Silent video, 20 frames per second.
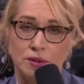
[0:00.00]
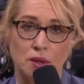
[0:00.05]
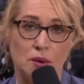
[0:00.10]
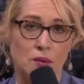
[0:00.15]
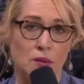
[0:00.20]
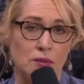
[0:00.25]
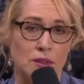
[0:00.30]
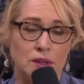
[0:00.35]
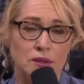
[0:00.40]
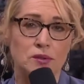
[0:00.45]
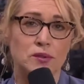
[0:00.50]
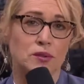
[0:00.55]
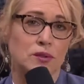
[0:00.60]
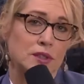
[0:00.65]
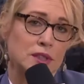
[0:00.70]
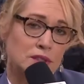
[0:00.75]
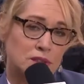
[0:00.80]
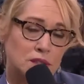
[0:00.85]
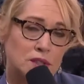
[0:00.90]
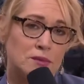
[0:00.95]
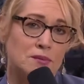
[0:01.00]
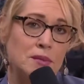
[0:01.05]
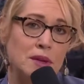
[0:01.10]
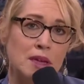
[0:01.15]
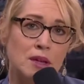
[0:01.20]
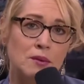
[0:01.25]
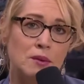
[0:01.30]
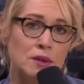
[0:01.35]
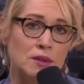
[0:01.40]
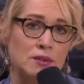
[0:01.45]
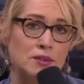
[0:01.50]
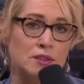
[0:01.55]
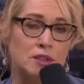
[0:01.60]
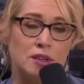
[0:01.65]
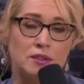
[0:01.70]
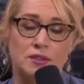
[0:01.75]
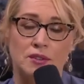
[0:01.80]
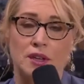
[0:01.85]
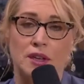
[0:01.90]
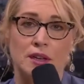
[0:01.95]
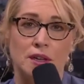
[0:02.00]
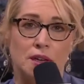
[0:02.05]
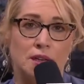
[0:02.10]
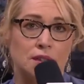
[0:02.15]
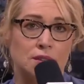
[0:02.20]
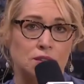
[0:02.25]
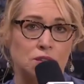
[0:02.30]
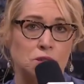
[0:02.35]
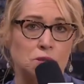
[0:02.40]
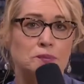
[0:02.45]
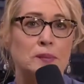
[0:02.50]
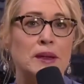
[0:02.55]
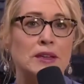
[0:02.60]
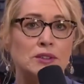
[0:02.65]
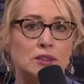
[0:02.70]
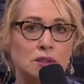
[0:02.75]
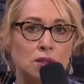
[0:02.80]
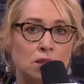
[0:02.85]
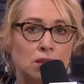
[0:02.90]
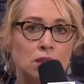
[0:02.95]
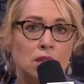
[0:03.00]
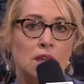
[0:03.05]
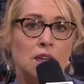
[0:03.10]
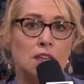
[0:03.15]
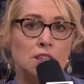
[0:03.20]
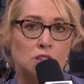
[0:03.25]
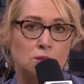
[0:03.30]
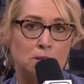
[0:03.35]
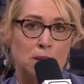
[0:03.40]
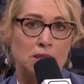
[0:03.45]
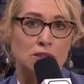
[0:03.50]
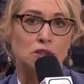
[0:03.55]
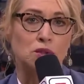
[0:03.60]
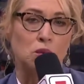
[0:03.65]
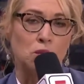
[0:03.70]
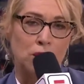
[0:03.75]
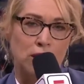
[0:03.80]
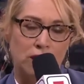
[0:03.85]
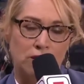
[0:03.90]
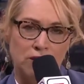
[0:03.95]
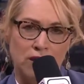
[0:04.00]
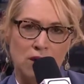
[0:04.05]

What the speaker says: So this to me was just a special, special win.